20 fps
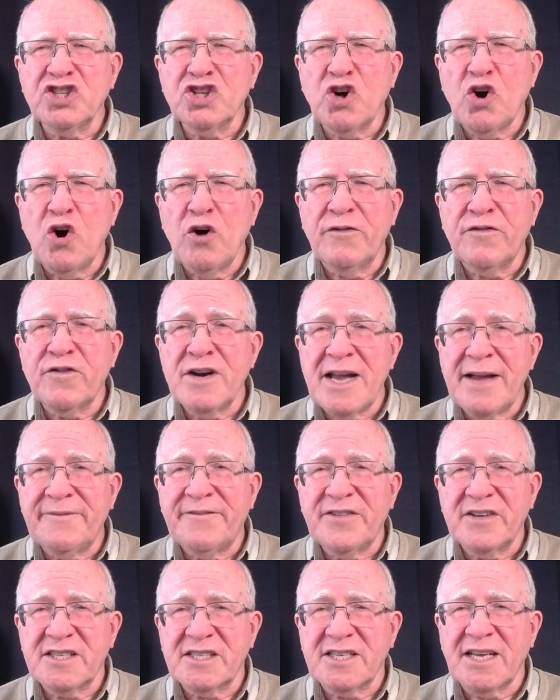to
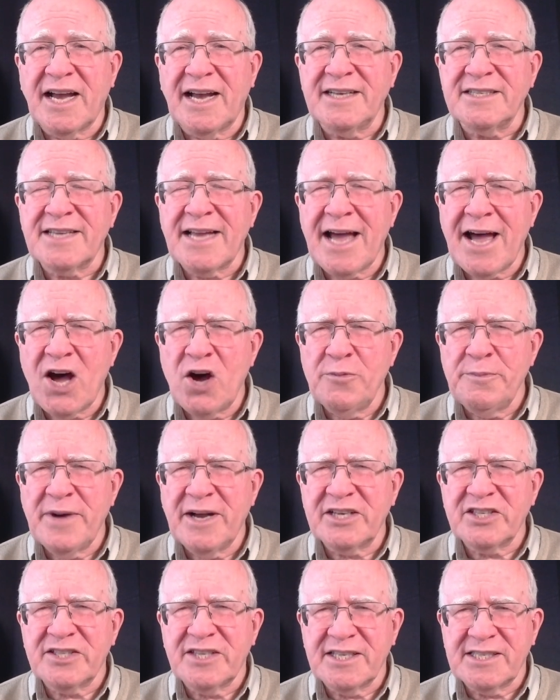overemphasize how
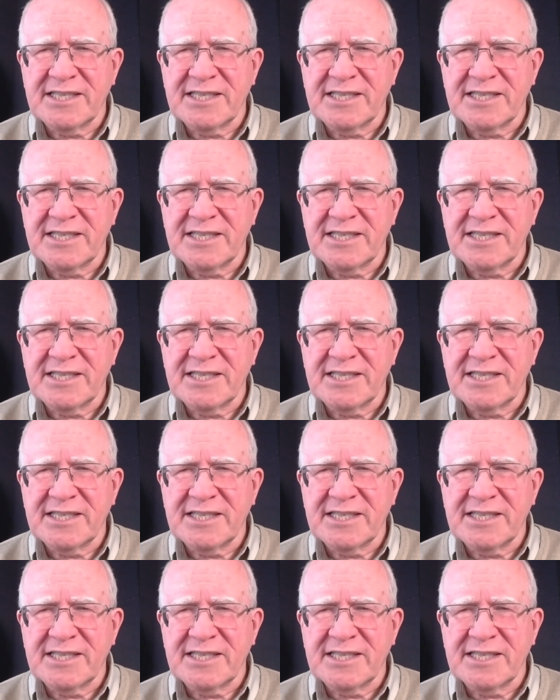much the